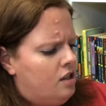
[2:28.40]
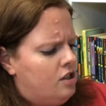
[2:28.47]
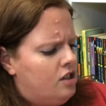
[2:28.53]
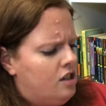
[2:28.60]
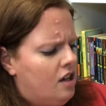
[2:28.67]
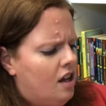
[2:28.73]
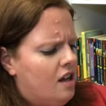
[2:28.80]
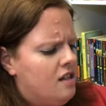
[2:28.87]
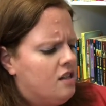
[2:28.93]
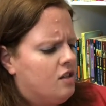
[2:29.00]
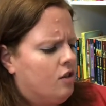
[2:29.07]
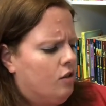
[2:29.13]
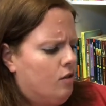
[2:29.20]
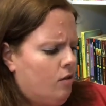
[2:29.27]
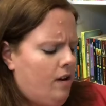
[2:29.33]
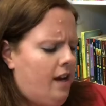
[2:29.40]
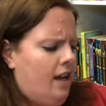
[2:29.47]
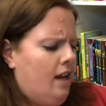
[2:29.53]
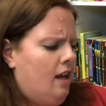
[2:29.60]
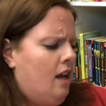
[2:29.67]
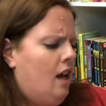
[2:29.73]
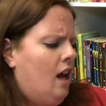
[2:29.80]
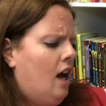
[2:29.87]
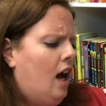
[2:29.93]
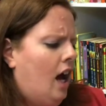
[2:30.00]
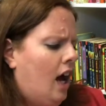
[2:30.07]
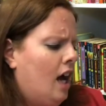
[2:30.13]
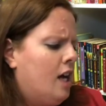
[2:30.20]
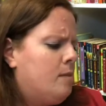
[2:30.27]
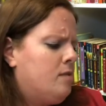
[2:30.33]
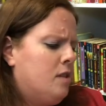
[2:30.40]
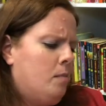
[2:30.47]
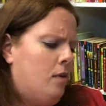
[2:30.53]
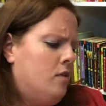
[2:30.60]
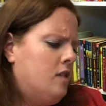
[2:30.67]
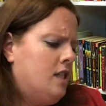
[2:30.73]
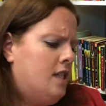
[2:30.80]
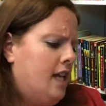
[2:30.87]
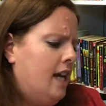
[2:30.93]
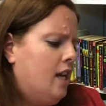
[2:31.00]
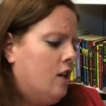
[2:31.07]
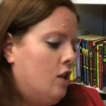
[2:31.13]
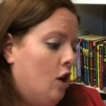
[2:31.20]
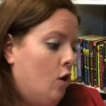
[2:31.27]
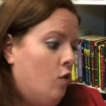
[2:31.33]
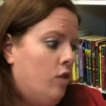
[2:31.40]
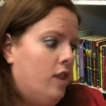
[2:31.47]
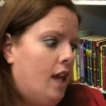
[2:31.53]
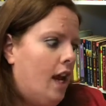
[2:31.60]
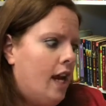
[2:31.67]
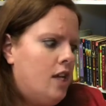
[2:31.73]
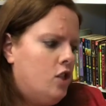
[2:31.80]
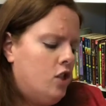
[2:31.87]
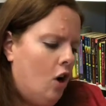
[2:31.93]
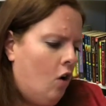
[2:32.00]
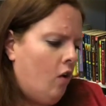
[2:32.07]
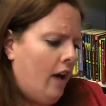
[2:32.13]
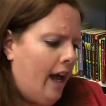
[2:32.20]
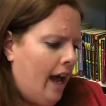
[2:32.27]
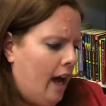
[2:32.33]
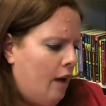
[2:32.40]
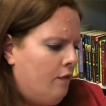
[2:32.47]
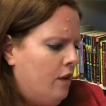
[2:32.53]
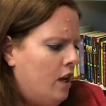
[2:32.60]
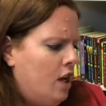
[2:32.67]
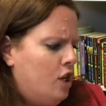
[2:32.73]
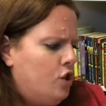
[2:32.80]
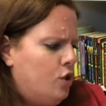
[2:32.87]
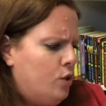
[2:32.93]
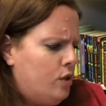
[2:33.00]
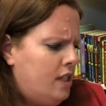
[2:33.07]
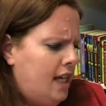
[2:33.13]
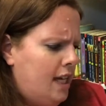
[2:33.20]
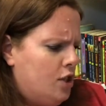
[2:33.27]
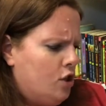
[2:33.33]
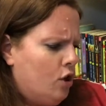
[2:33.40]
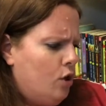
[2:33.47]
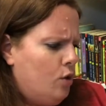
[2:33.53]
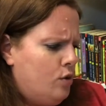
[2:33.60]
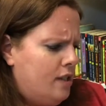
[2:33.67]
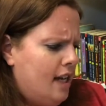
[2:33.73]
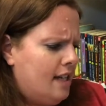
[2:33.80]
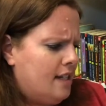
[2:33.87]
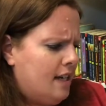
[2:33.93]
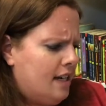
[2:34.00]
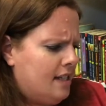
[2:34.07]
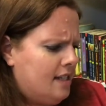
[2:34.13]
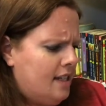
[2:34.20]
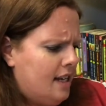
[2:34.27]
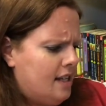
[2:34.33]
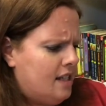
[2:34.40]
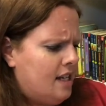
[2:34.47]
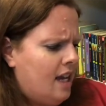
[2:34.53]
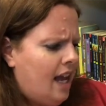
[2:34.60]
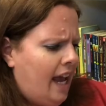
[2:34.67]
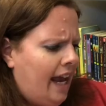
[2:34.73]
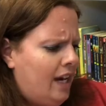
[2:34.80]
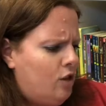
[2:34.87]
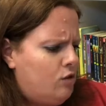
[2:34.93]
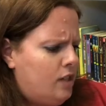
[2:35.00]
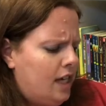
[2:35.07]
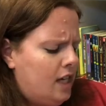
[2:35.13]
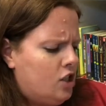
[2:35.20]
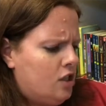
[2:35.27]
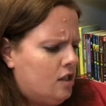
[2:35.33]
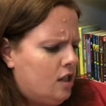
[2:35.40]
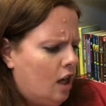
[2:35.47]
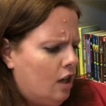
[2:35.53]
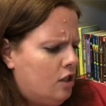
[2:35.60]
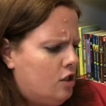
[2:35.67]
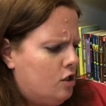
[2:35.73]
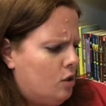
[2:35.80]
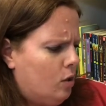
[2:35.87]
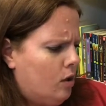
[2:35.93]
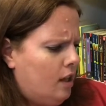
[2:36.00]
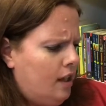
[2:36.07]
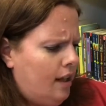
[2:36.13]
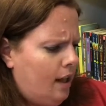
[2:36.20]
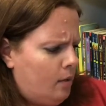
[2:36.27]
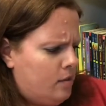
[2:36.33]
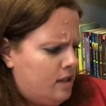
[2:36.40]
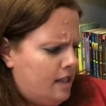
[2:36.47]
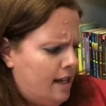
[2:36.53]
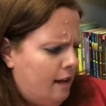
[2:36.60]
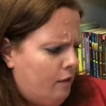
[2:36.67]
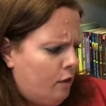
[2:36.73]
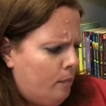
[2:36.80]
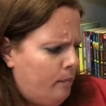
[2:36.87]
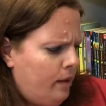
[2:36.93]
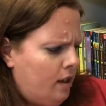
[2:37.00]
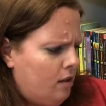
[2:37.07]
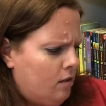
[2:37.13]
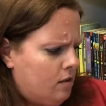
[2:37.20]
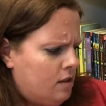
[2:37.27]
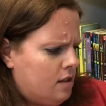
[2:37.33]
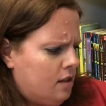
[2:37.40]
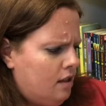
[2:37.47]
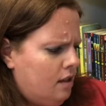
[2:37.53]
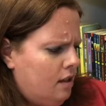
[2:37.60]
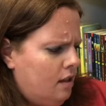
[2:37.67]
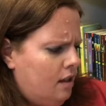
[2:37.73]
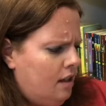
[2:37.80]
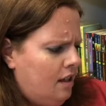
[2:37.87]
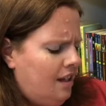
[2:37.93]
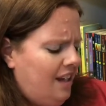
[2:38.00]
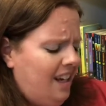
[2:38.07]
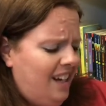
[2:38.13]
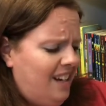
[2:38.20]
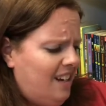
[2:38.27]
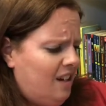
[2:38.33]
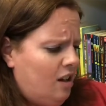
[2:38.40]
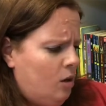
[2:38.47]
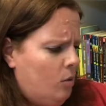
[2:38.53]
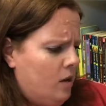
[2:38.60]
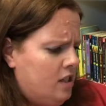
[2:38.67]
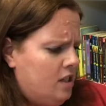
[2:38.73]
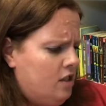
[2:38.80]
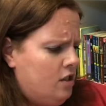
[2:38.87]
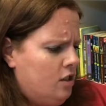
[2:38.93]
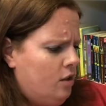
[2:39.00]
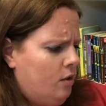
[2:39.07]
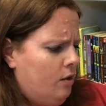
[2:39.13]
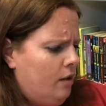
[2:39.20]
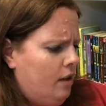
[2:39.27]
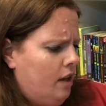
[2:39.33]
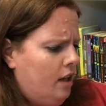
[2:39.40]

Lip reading: "Just great. I am supposed to take a note that I don't have to a teacher who doesn't exist and who teaches on a story that was never built." He didn't know what to do.